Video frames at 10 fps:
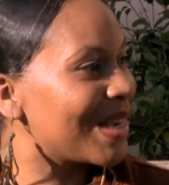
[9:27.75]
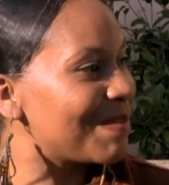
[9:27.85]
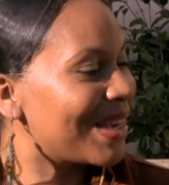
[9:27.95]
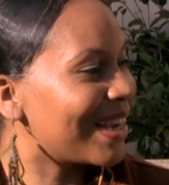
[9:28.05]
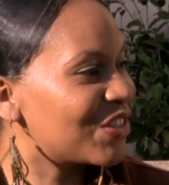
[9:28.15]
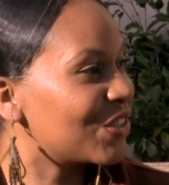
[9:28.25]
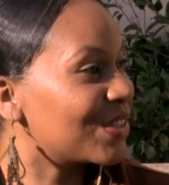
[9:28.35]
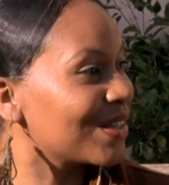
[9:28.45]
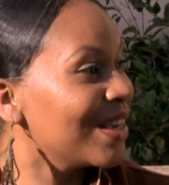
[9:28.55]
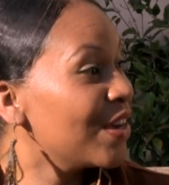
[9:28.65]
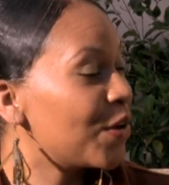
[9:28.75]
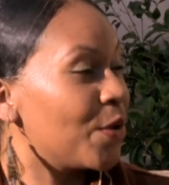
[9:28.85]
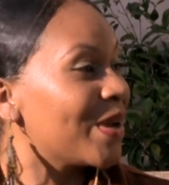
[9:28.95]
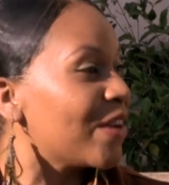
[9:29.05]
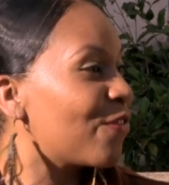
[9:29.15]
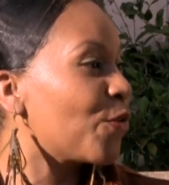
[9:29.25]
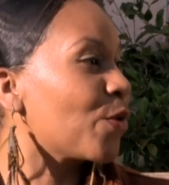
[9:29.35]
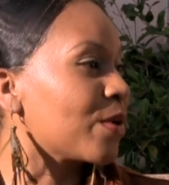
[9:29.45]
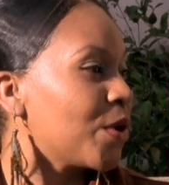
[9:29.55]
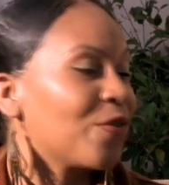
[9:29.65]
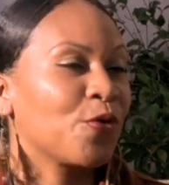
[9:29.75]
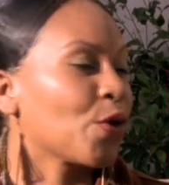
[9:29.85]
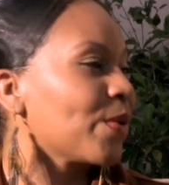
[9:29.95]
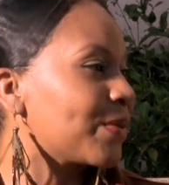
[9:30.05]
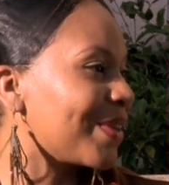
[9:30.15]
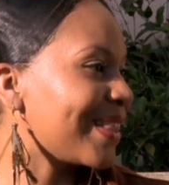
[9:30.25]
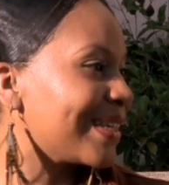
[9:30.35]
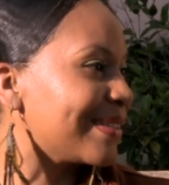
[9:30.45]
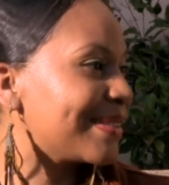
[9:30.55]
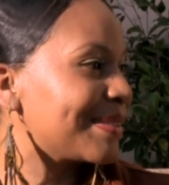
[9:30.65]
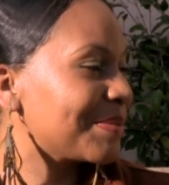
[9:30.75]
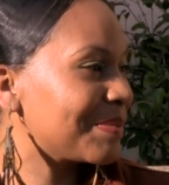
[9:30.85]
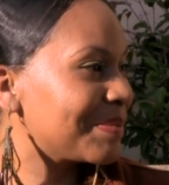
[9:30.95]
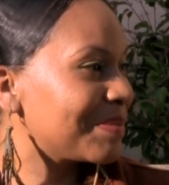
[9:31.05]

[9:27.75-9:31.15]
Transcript: Maybe I shouldn't go forward with this.